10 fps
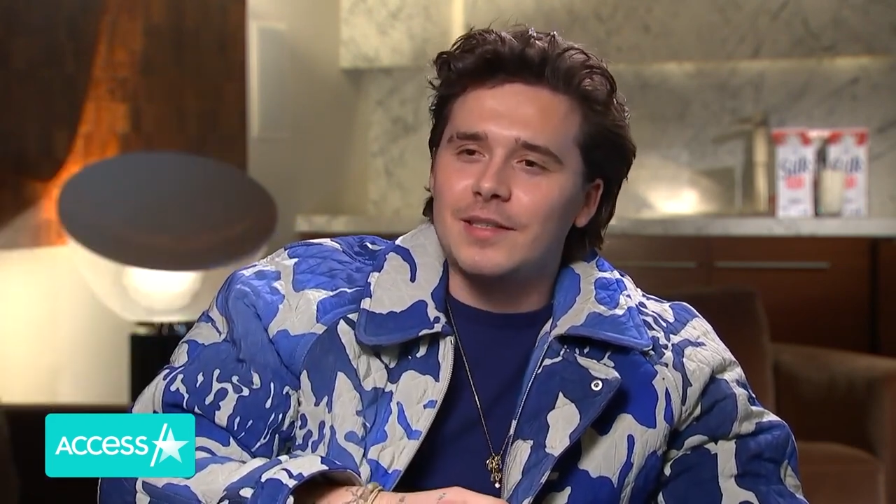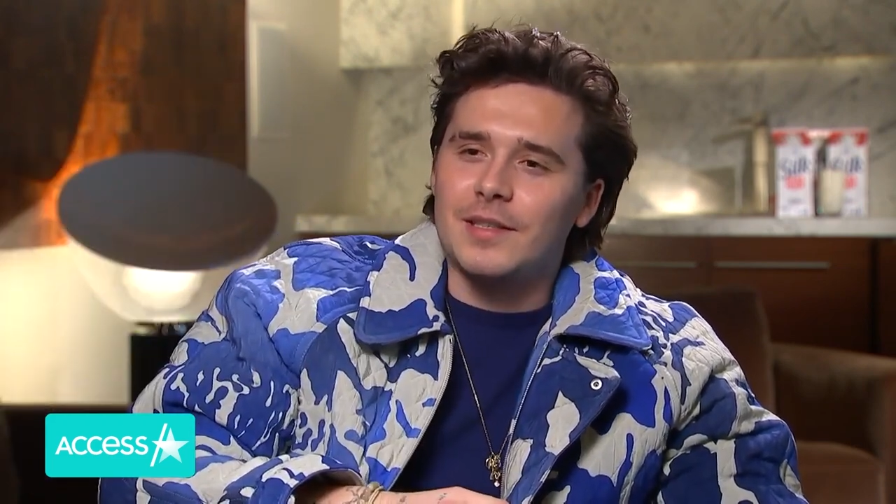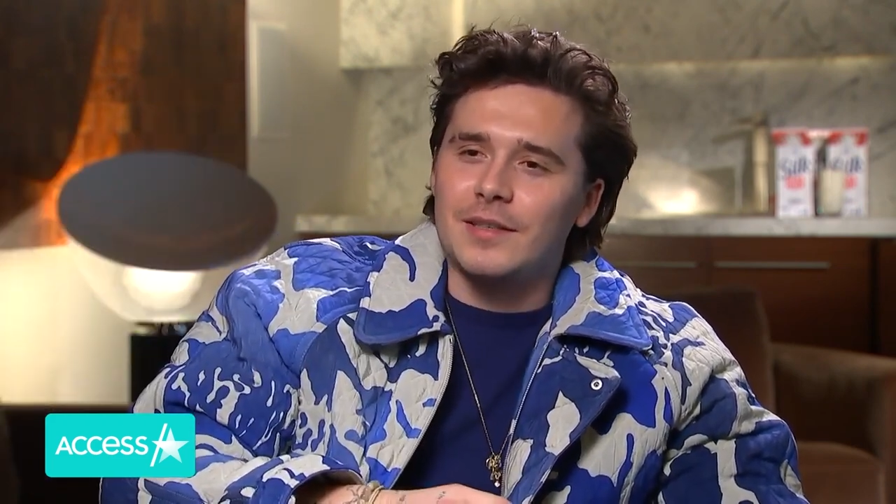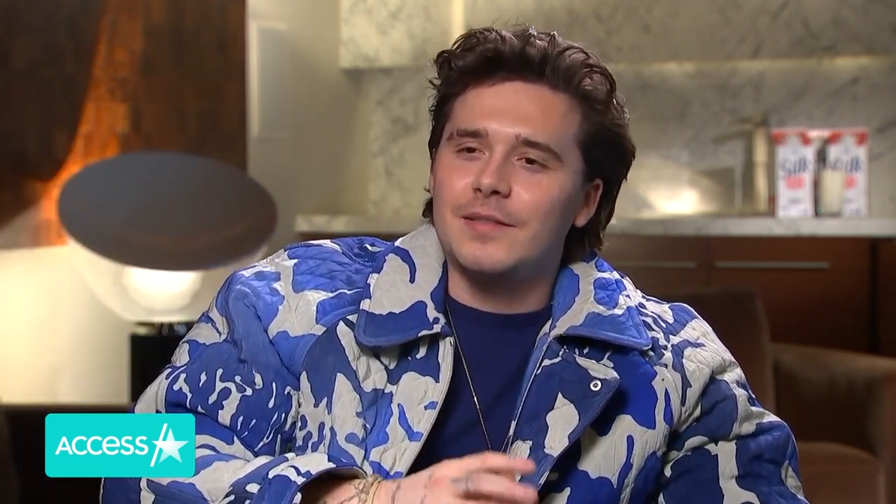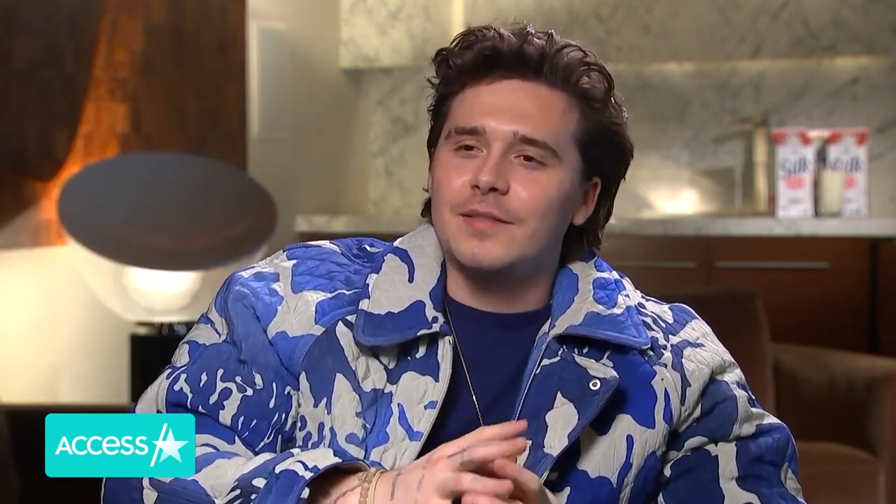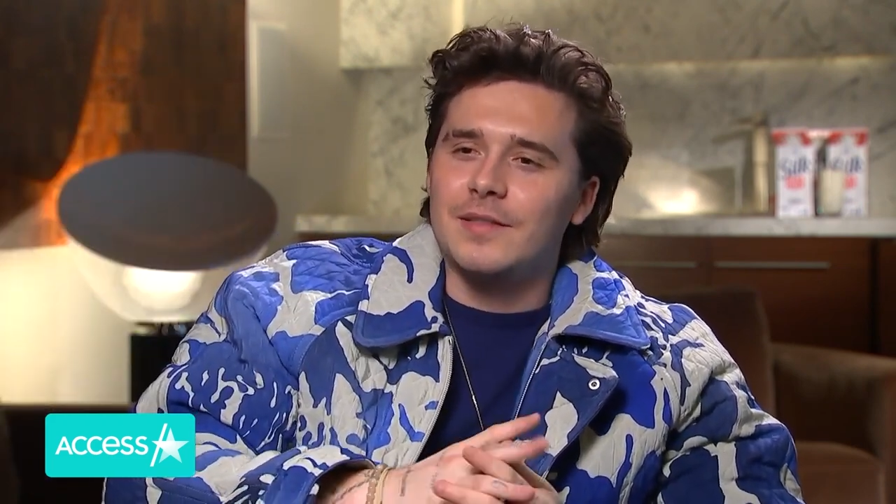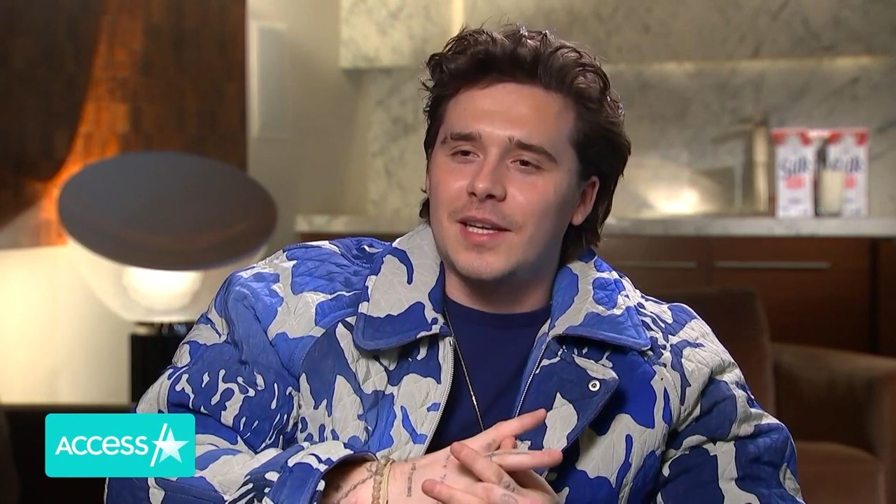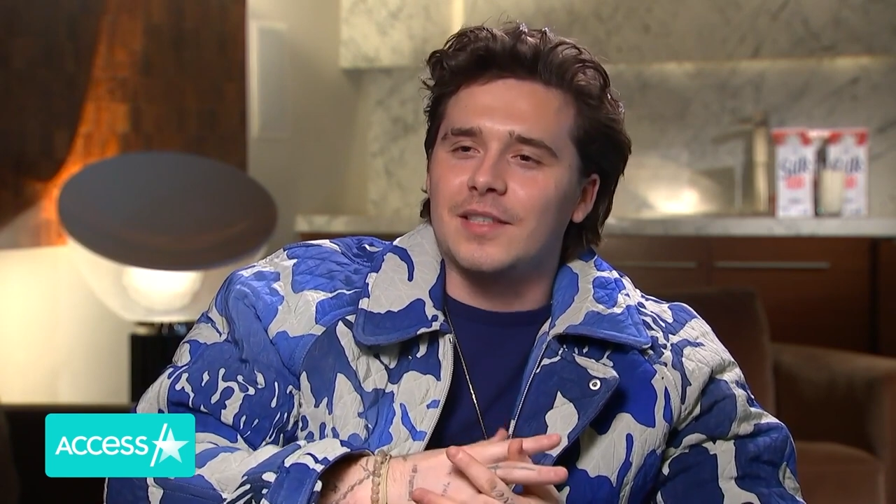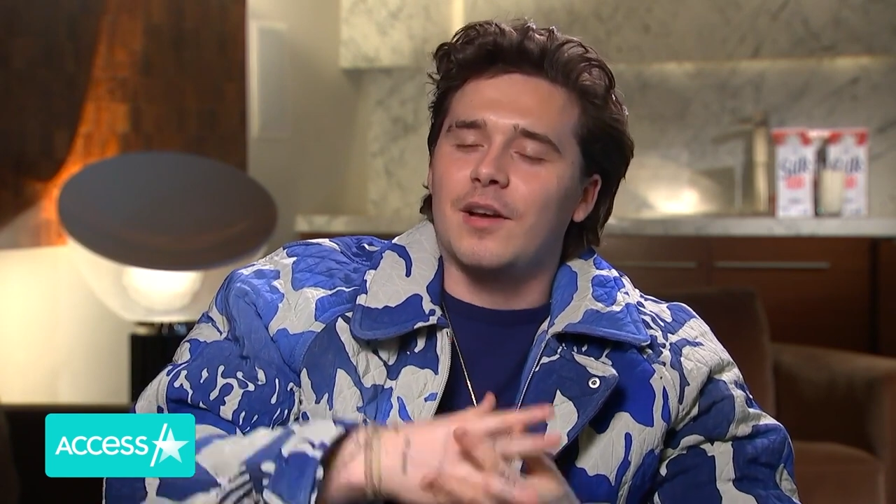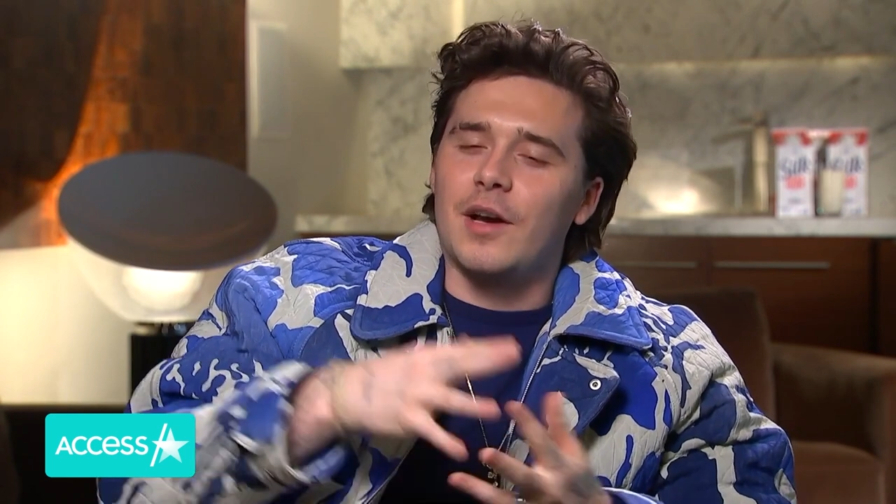You know?
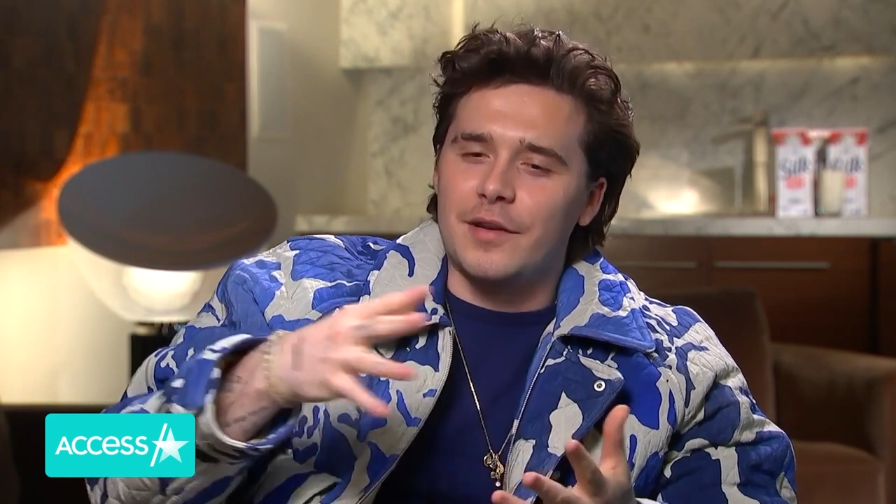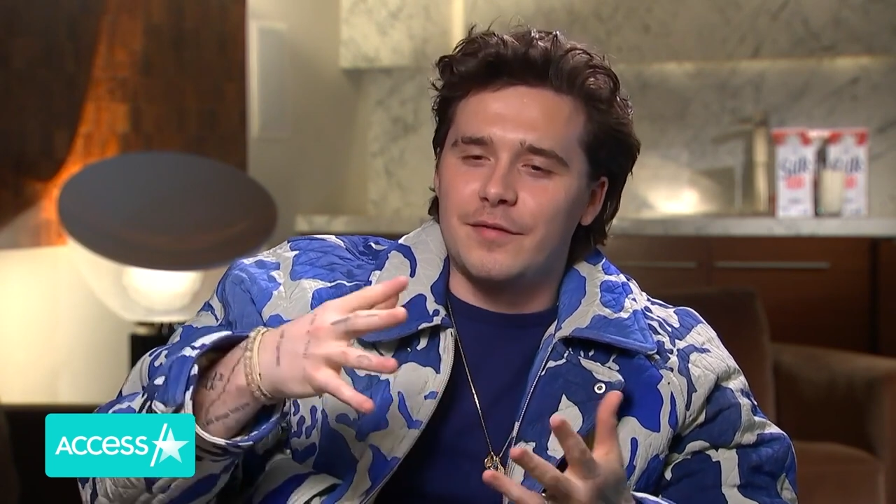That's, I mean, that's kind